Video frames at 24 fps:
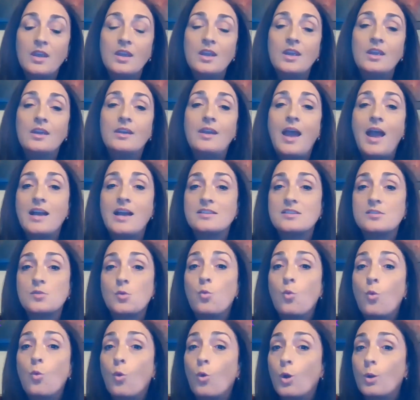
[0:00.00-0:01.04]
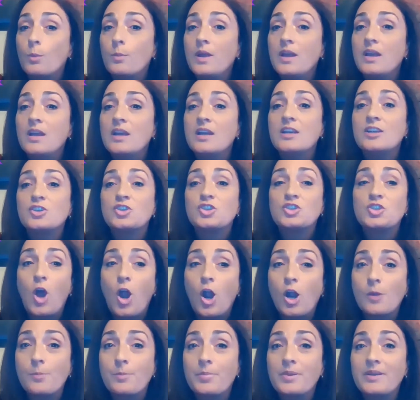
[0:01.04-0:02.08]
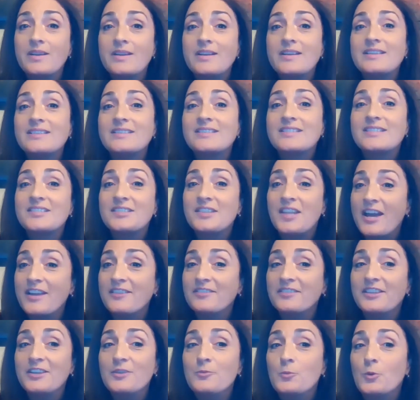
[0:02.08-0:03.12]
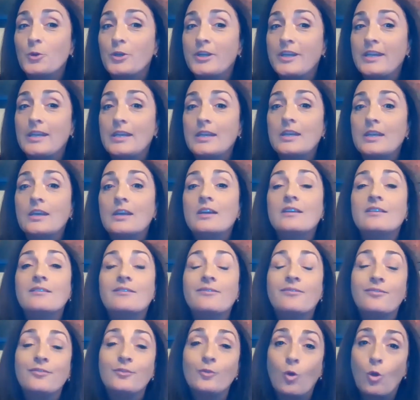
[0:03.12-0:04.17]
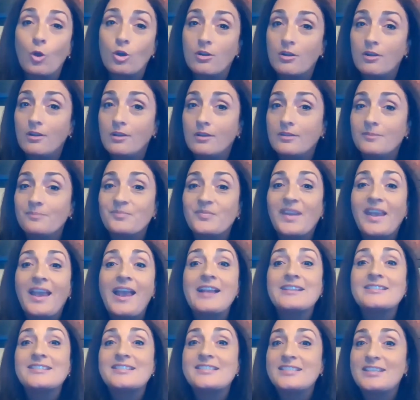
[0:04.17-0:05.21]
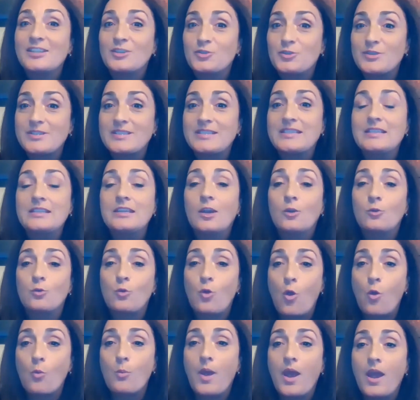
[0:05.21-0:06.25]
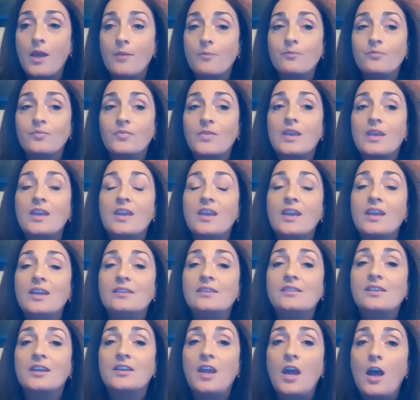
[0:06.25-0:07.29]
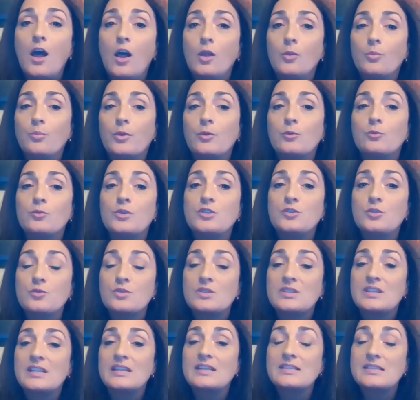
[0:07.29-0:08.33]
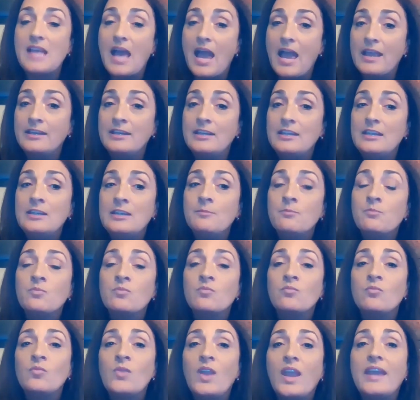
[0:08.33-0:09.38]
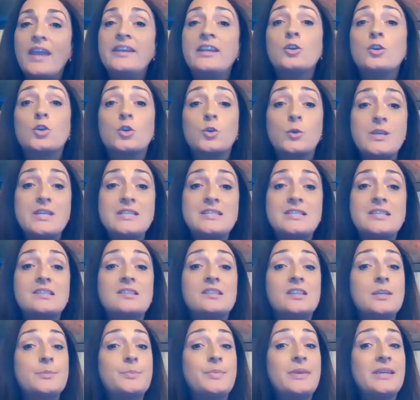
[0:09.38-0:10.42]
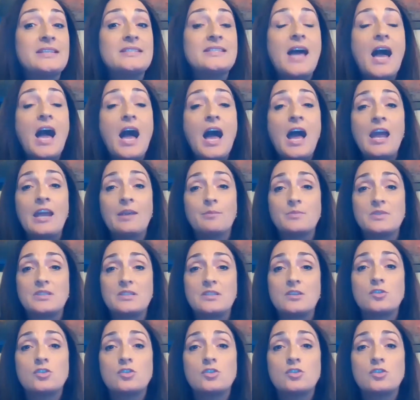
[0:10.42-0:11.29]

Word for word: It has a warm, sharp, slightly woody, floral, and citrusy aroma. It can help reduce anxiety, and increase sleeping times.